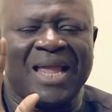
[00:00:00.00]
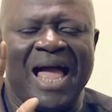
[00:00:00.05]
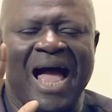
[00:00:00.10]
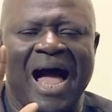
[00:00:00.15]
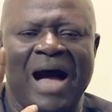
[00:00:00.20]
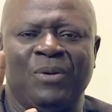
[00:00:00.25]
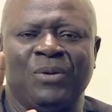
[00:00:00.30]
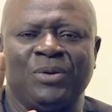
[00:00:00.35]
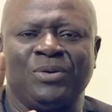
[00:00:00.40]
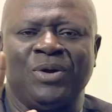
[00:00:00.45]

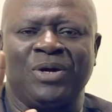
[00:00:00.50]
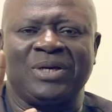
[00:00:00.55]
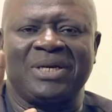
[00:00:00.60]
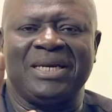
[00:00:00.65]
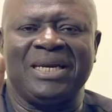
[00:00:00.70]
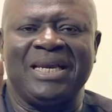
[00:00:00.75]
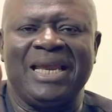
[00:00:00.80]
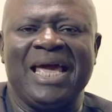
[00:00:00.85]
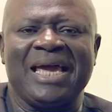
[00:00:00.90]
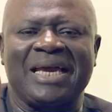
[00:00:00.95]
I will
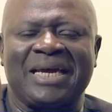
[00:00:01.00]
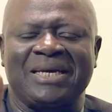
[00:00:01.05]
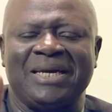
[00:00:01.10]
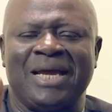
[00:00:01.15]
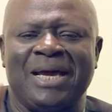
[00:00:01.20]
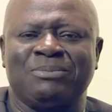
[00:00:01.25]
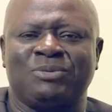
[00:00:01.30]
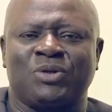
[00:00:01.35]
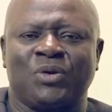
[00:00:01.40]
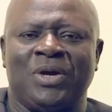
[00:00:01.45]
not lay
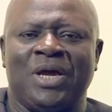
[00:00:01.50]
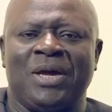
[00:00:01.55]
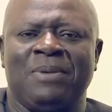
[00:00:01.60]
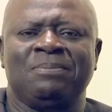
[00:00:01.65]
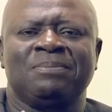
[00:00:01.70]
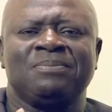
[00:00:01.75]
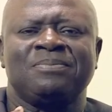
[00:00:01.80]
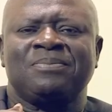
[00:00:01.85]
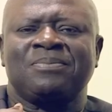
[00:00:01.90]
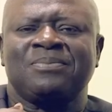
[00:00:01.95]
claim to
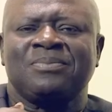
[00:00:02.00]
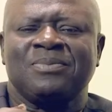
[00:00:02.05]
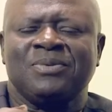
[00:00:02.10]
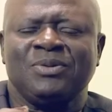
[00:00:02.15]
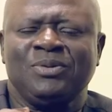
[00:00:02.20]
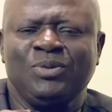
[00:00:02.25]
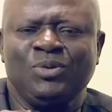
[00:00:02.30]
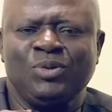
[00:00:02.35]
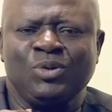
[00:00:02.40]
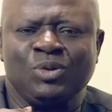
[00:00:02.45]
him.
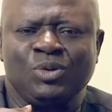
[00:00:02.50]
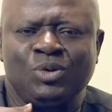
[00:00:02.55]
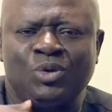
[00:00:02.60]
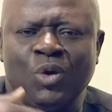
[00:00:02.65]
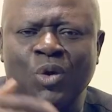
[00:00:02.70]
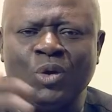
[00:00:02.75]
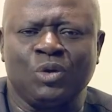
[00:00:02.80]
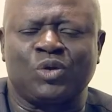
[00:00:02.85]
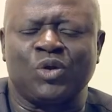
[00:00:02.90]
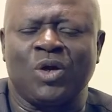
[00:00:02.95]

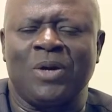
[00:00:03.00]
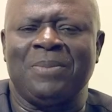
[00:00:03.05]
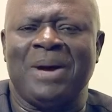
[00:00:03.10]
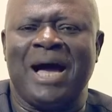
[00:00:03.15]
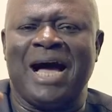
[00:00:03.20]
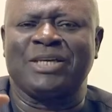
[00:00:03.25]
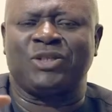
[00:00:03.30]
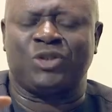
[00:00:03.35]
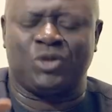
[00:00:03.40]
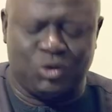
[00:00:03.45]
Do to him
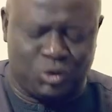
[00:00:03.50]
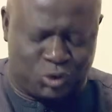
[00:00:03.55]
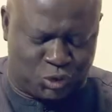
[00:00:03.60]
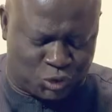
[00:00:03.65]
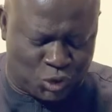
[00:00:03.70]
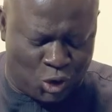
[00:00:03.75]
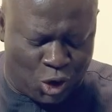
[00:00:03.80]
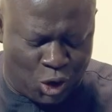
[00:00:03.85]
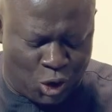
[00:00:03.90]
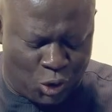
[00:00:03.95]
as you
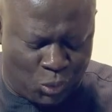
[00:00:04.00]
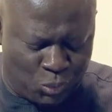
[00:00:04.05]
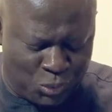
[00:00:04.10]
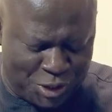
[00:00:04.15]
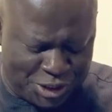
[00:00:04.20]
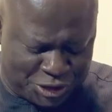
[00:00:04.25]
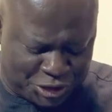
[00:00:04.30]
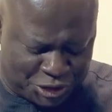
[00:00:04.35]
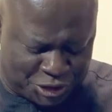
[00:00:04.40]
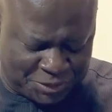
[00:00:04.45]
so
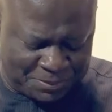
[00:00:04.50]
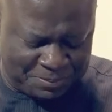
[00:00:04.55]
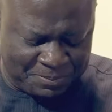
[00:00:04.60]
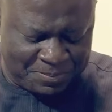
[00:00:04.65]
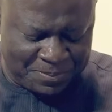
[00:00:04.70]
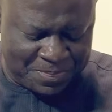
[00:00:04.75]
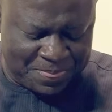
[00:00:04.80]
wish.